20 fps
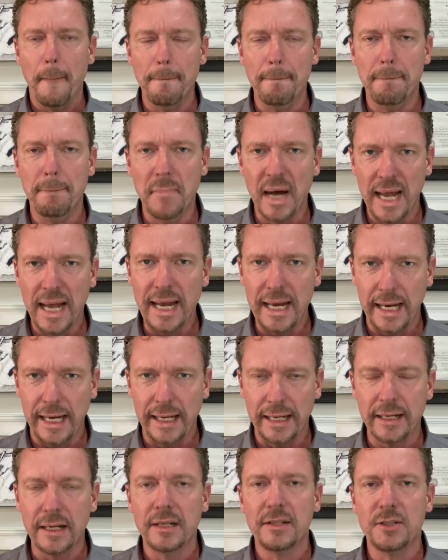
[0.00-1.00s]

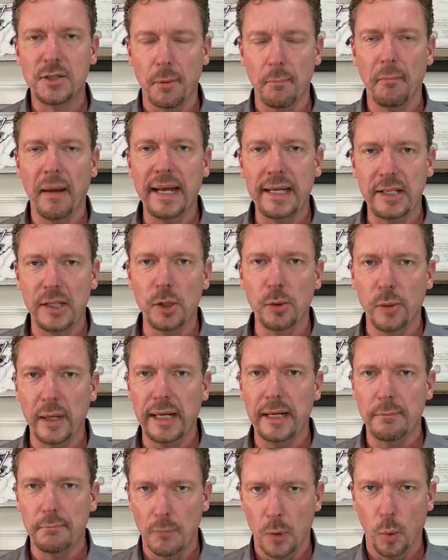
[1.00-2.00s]
made to make you
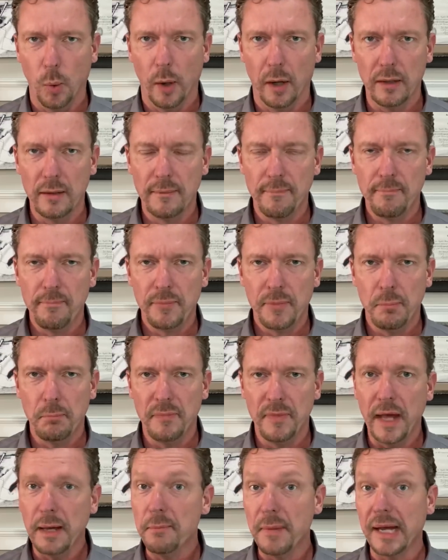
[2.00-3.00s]
eat more.
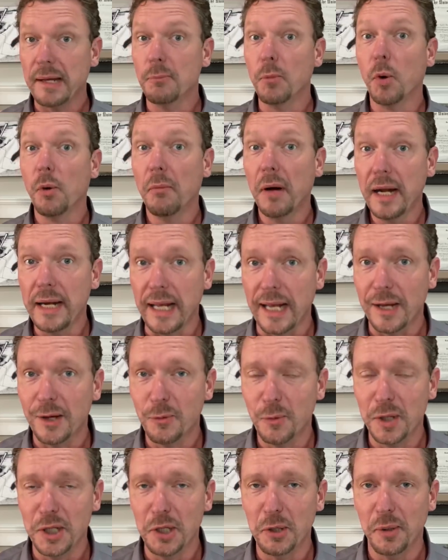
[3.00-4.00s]
They make more money
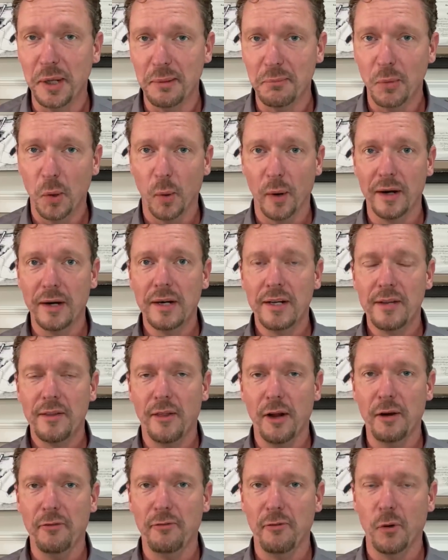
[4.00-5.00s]
when you eat more.
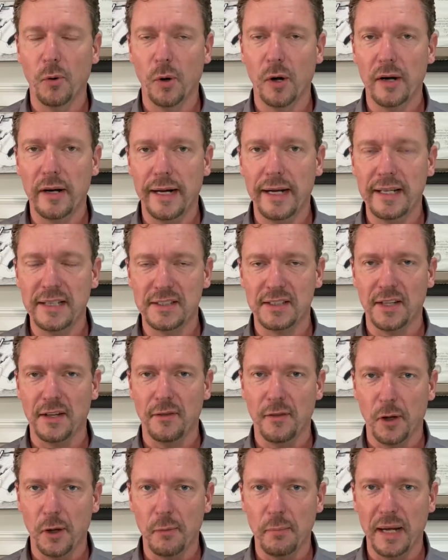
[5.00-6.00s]
Therefore, it is
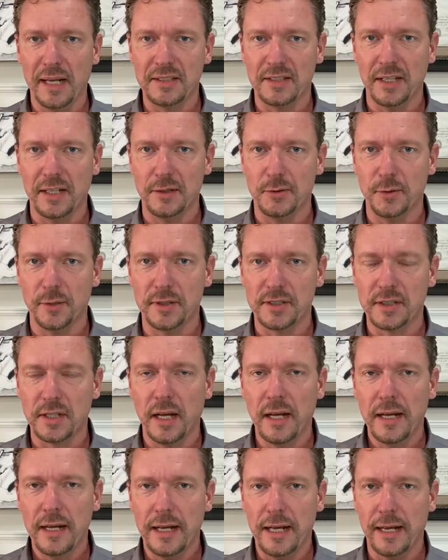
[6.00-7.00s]
in their best interest
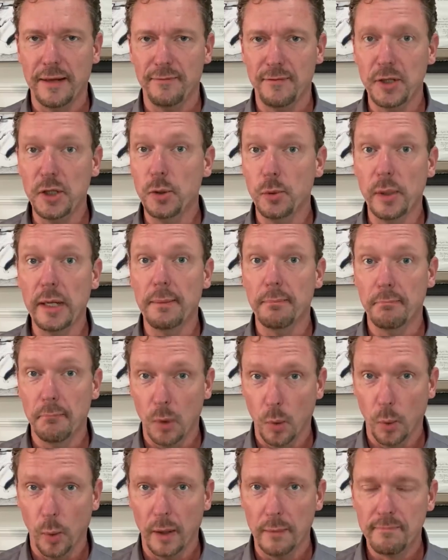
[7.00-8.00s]
if you eat
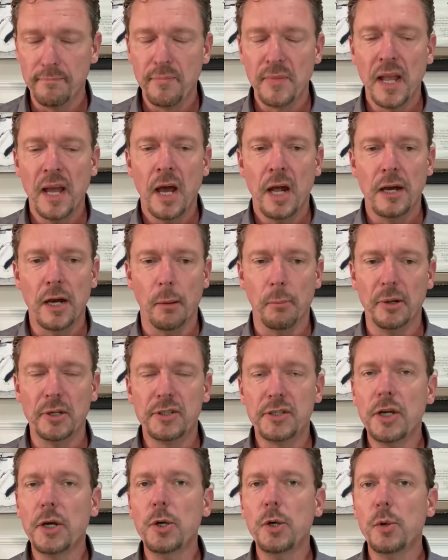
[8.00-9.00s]
more. Number
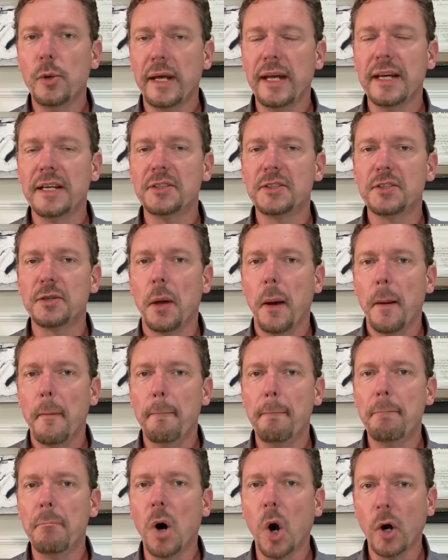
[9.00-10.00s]
2 is
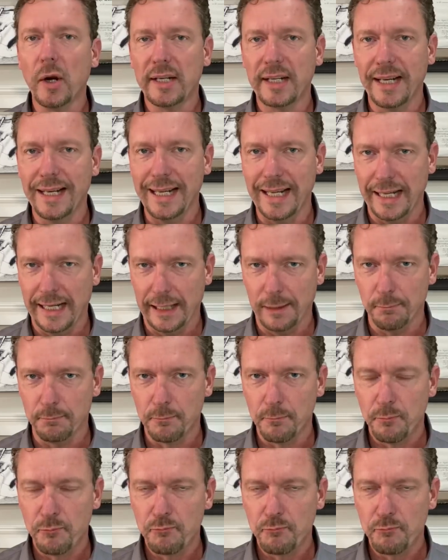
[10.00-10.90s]
marketing.